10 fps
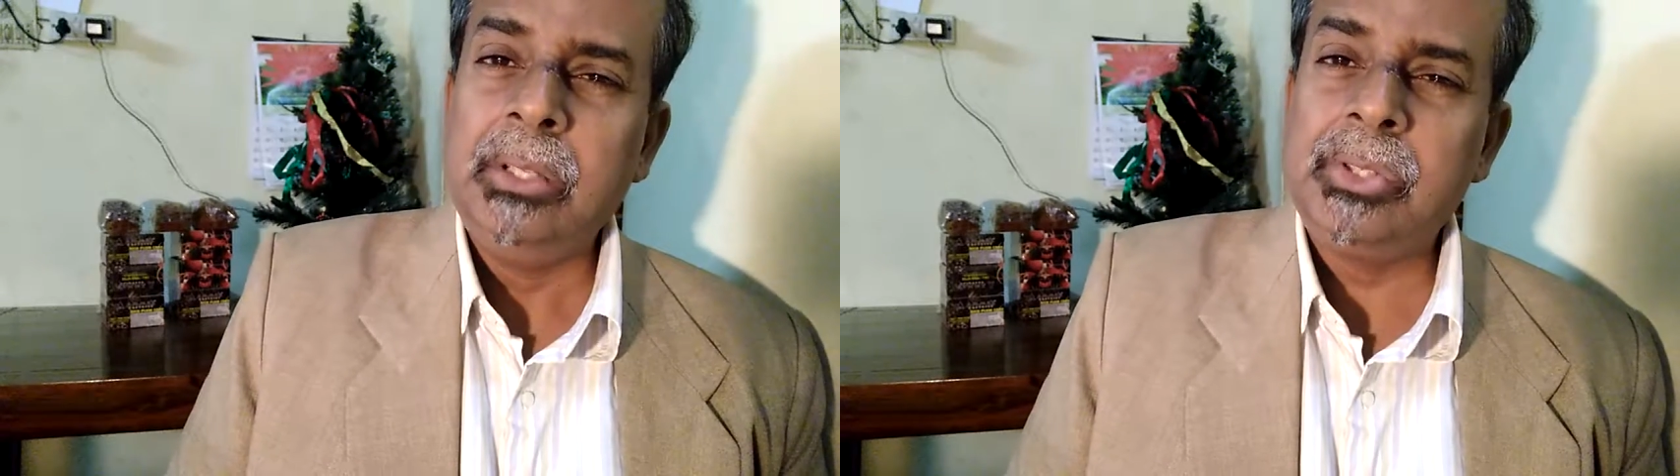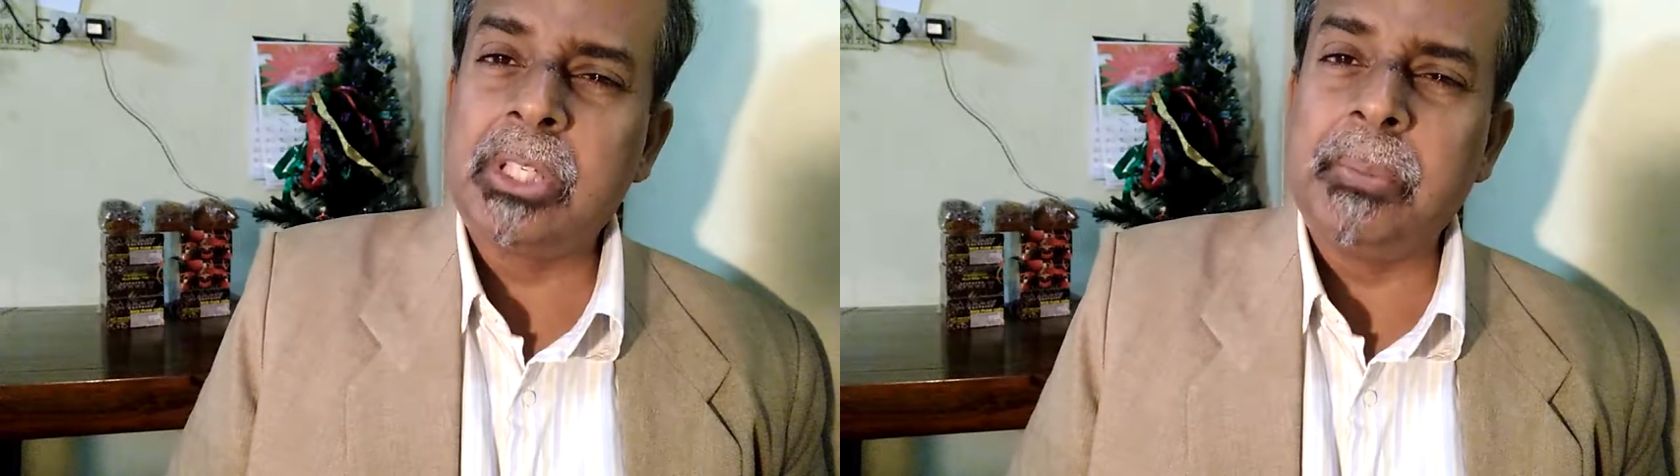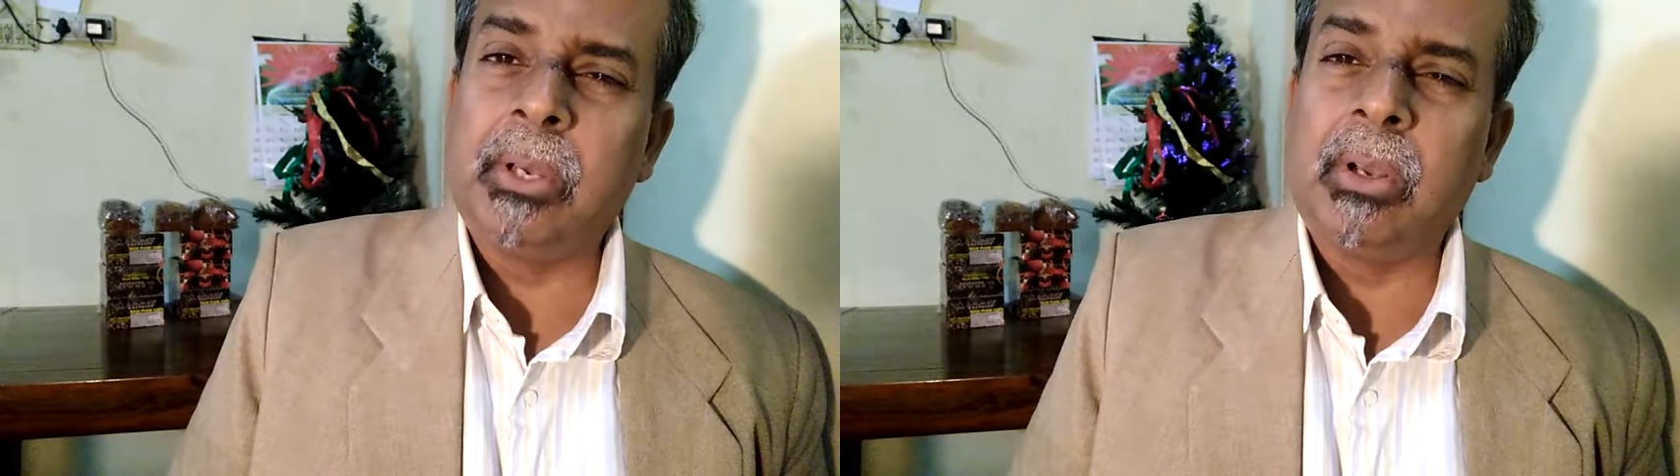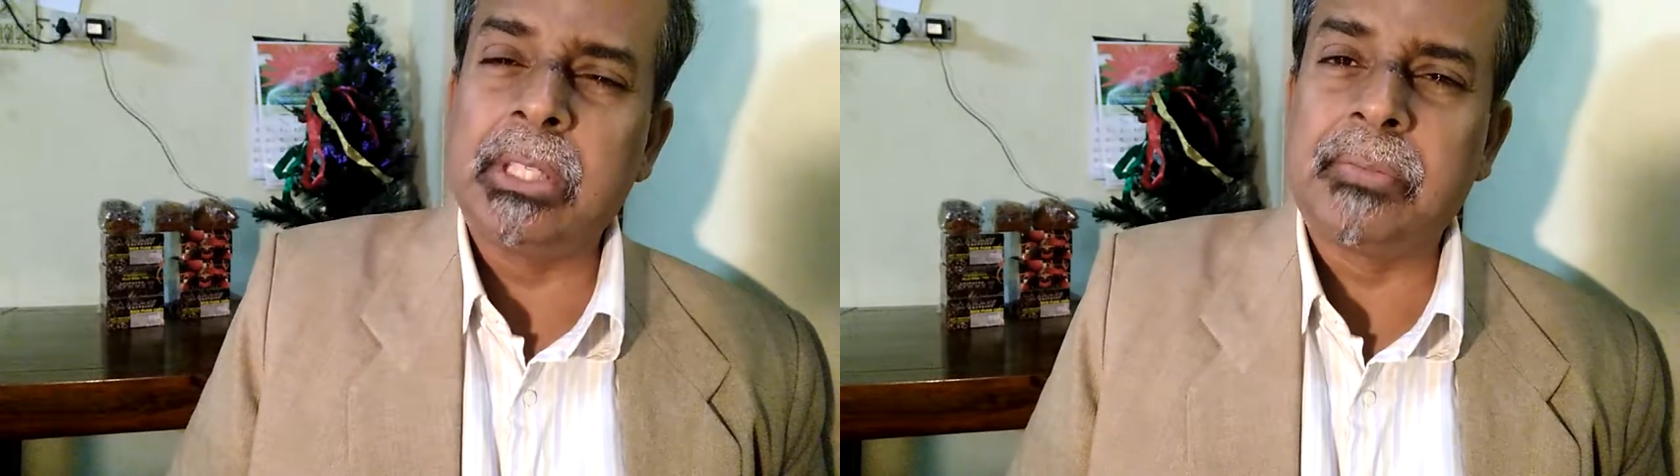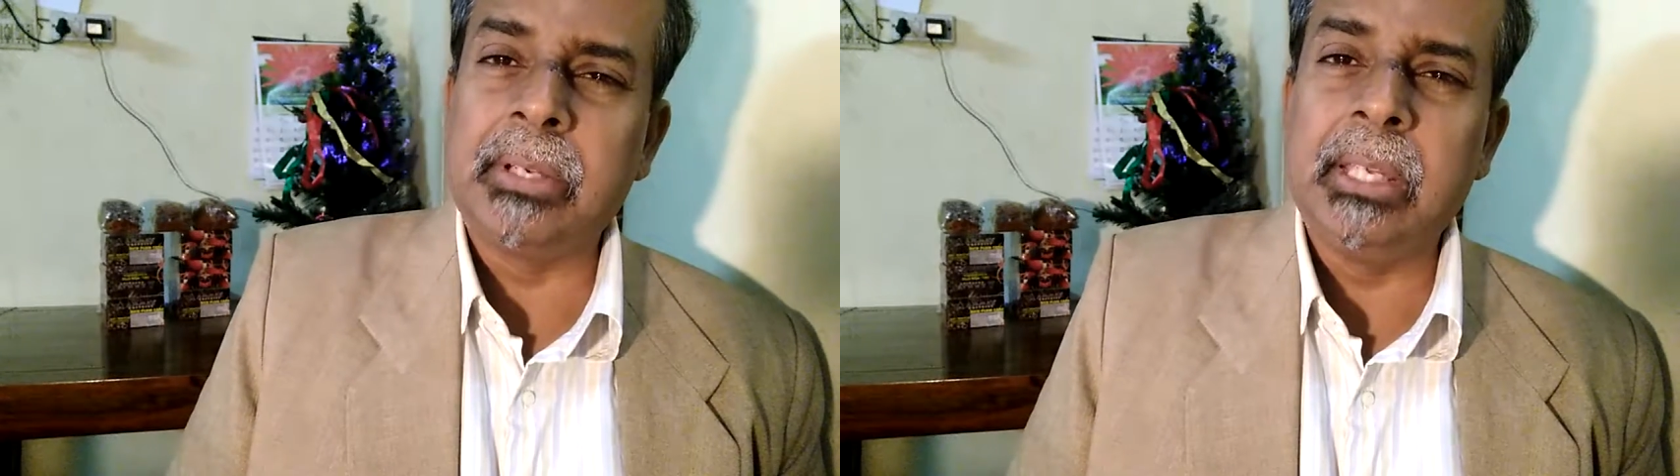Just
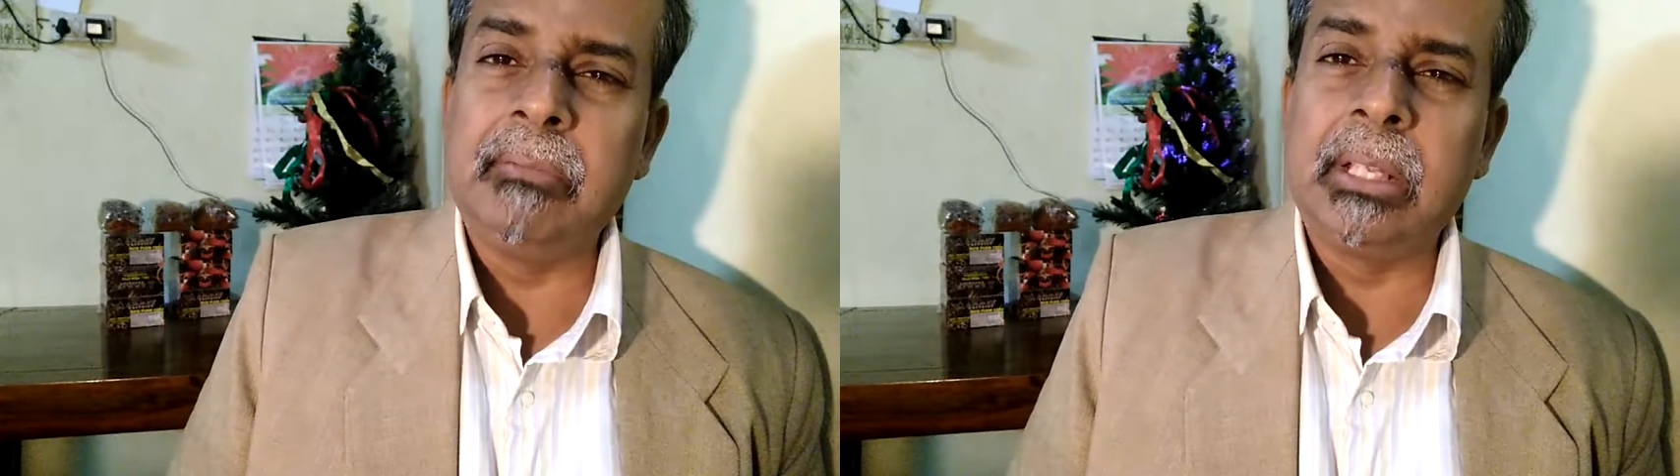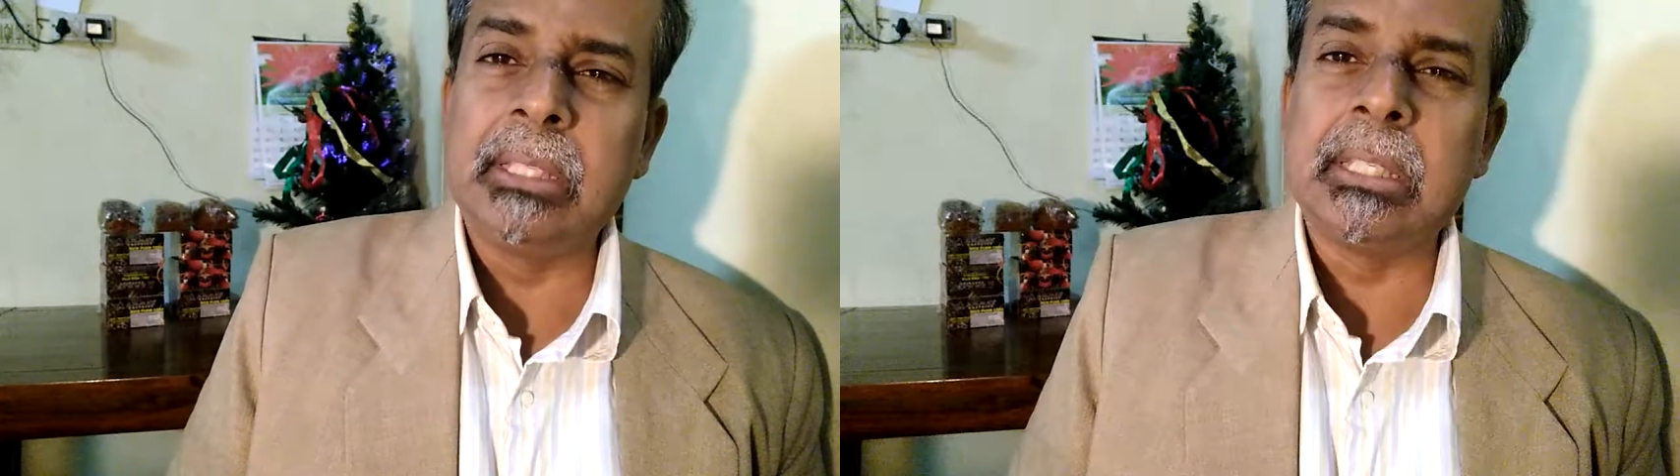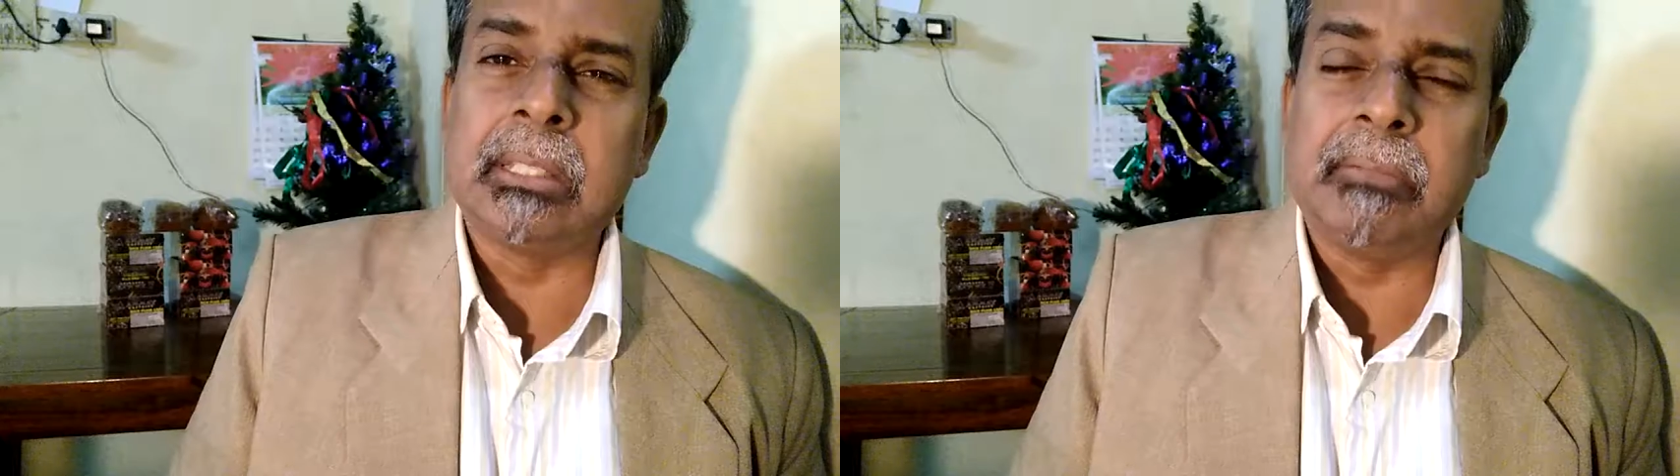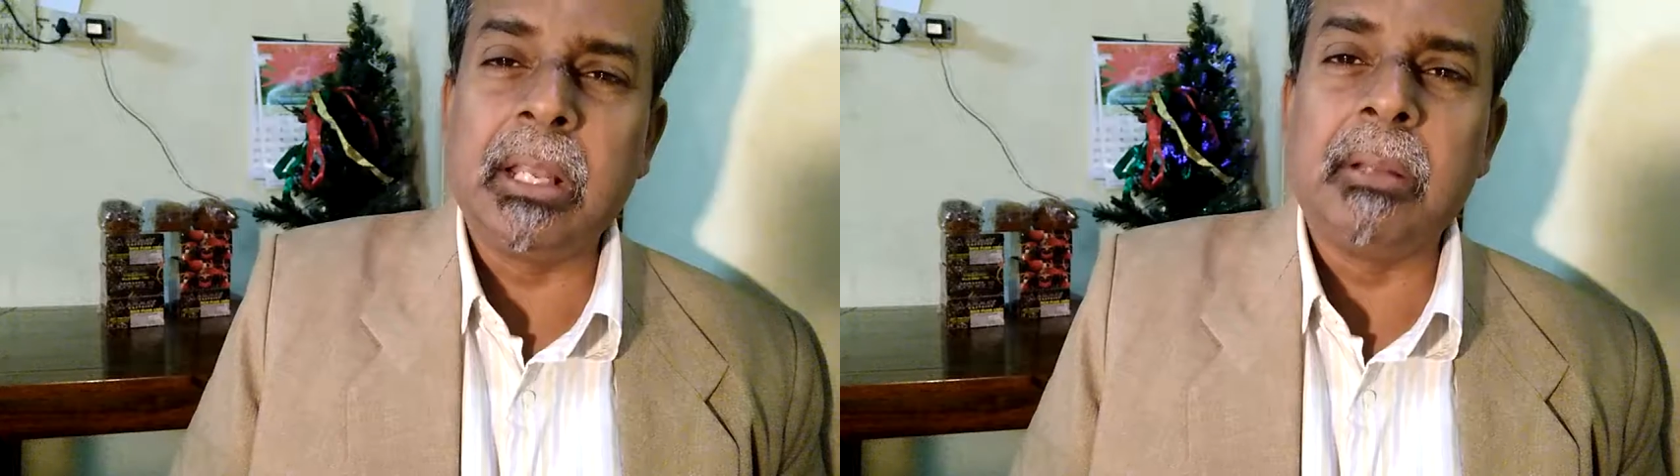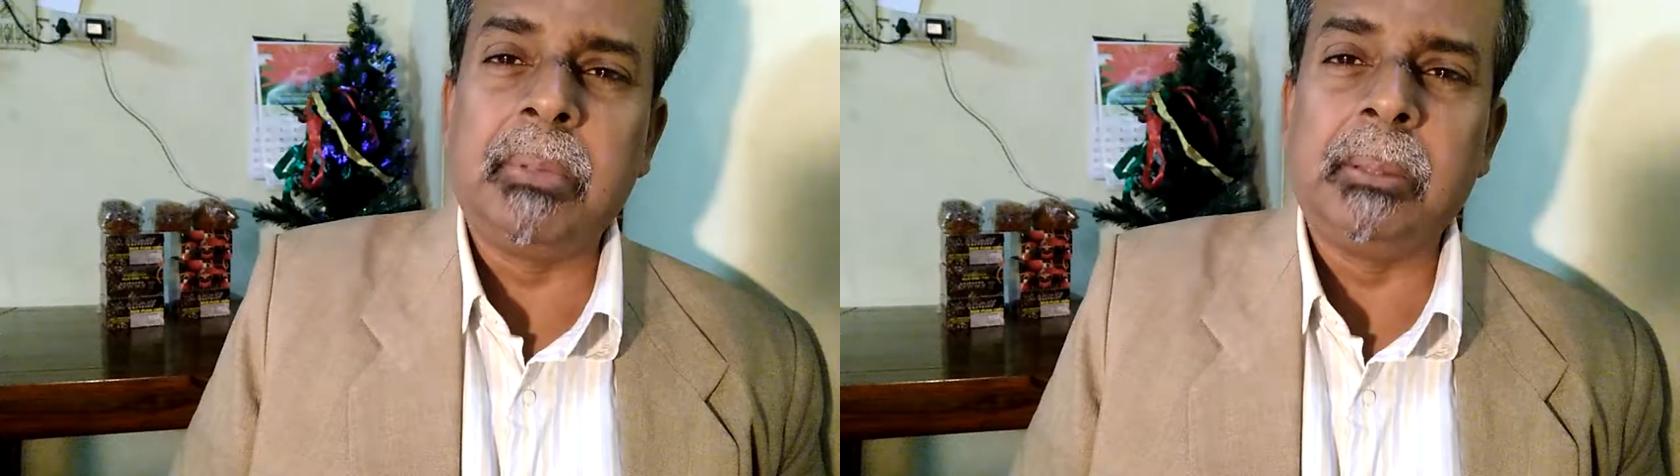because forgiveness is
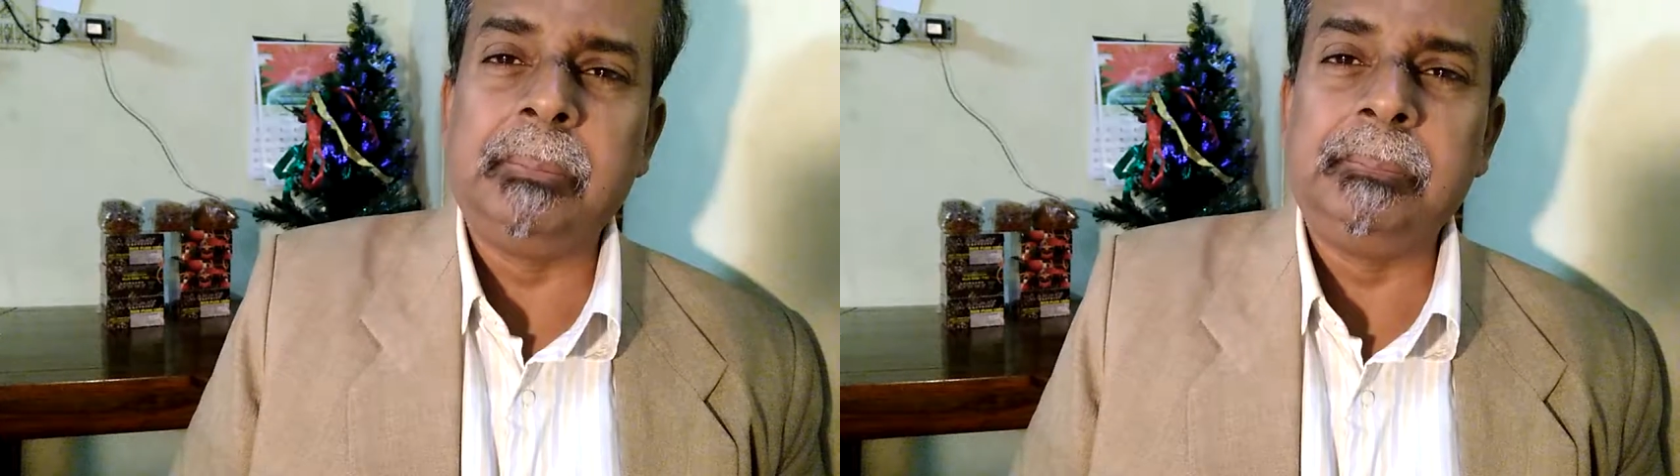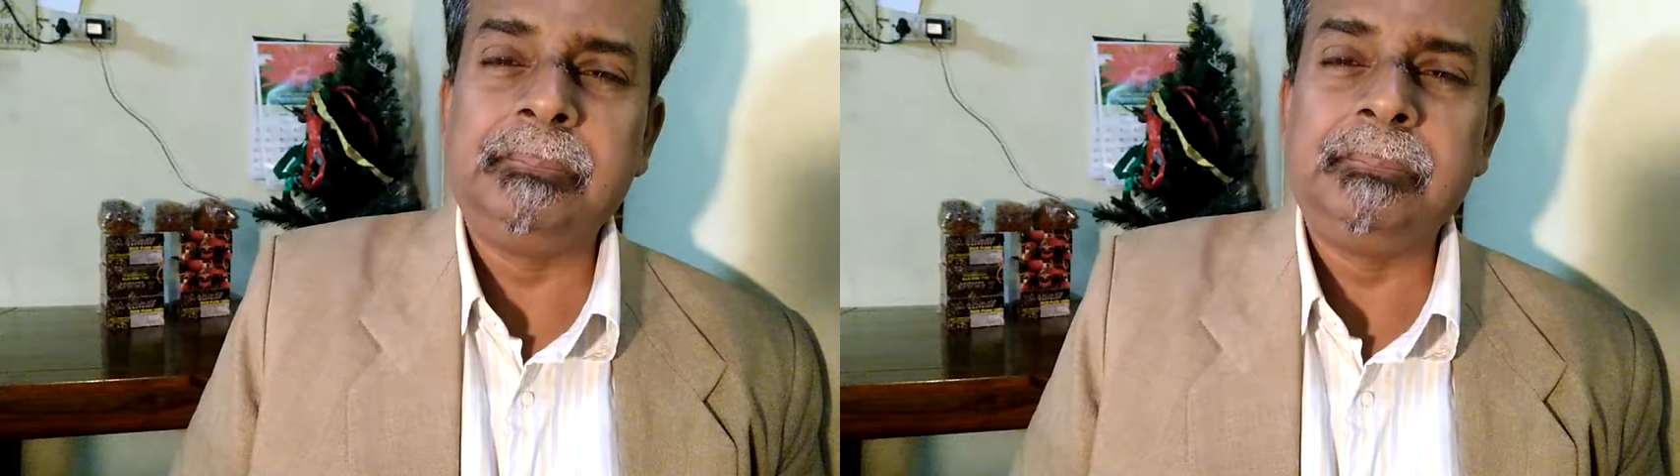available,